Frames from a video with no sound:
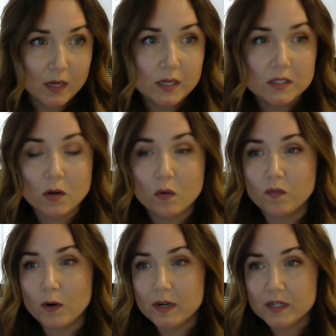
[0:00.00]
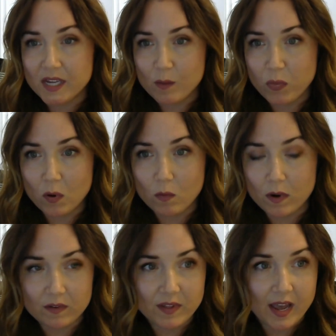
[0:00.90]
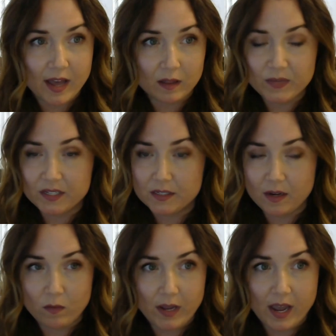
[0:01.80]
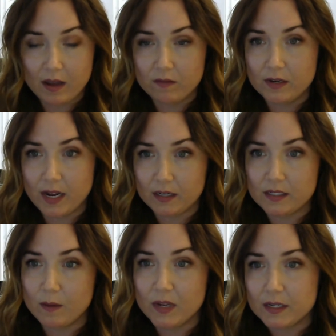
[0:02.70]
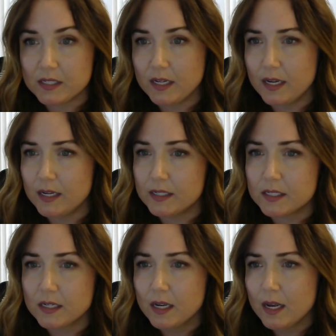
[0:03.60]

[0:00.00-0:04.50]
So, for example, one of the elements that we have in academics is